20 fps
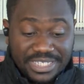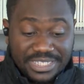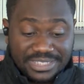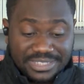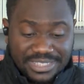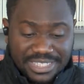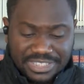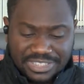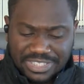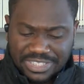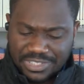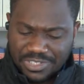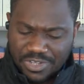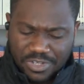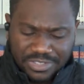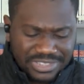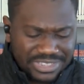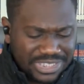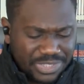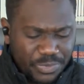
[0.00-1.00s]
There's
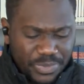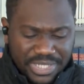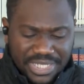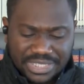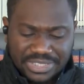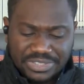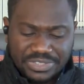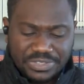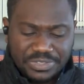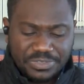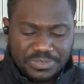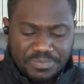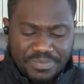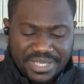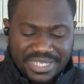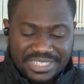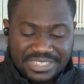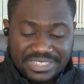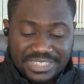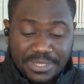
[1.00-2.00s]
nothing we can do to
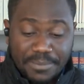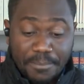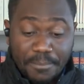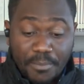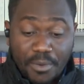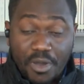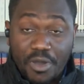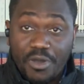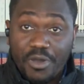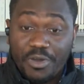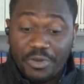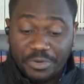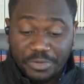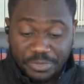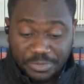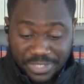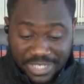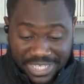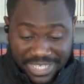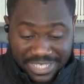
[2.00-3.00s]
make His name more
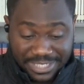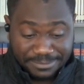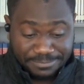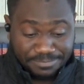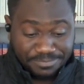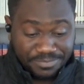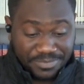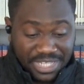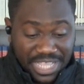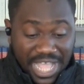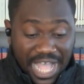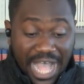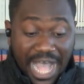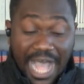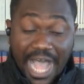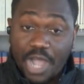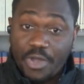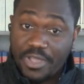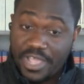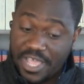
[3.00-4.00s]
holy.
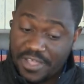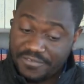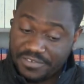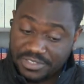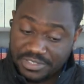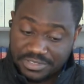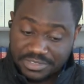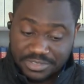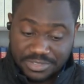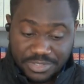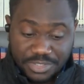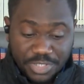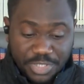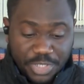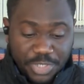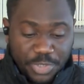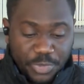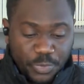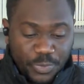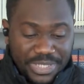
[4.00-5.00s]
However,
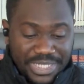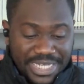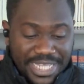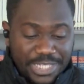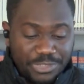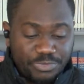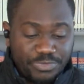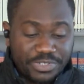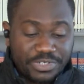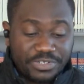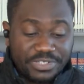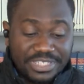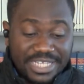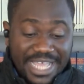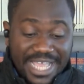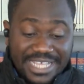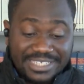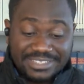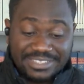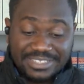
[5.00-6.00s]
we need to
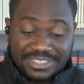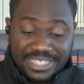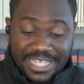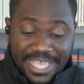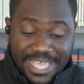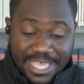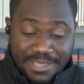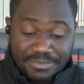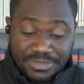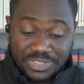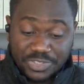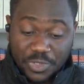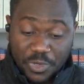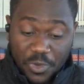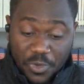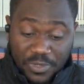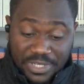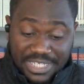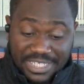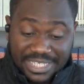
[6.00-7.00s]
recognize His name is
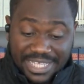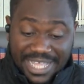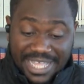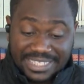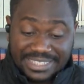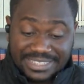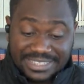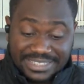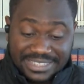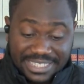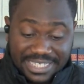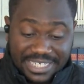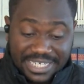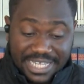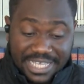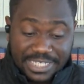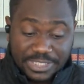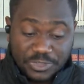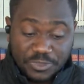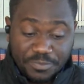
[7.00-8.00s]
holy and
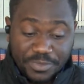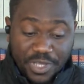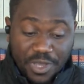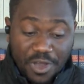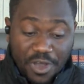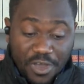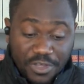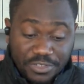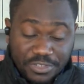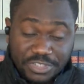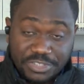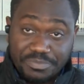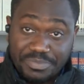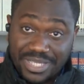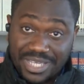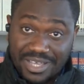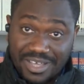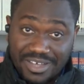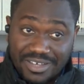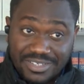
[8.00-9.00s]
declare it to be honored
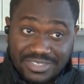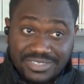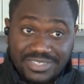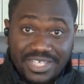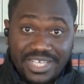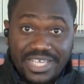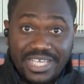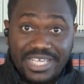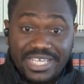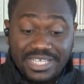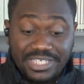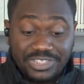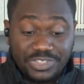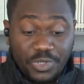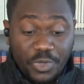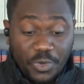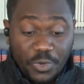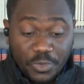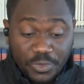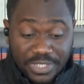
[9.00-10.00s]
because He is
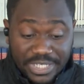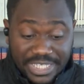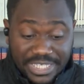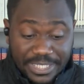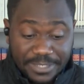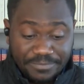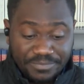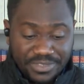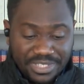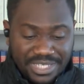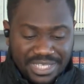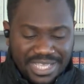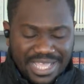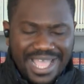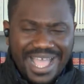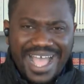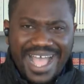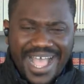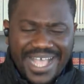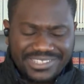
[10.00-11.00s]
holy.
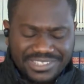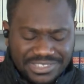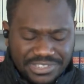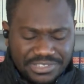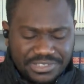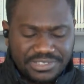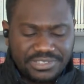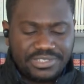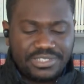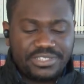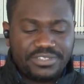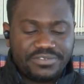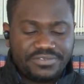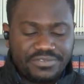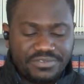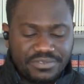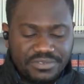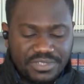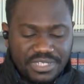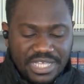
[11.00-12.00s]
Ask
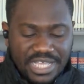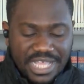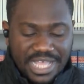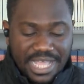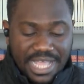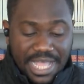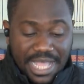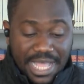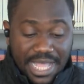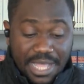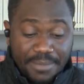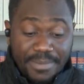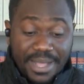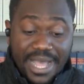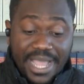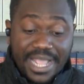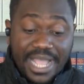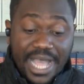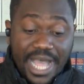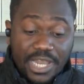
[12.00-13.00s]
yourself, am
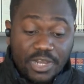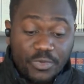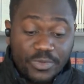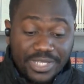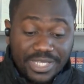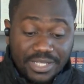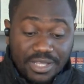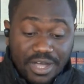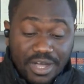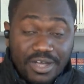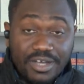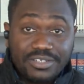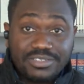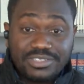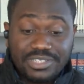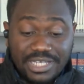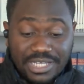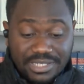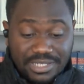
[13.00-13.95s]
I hallowing God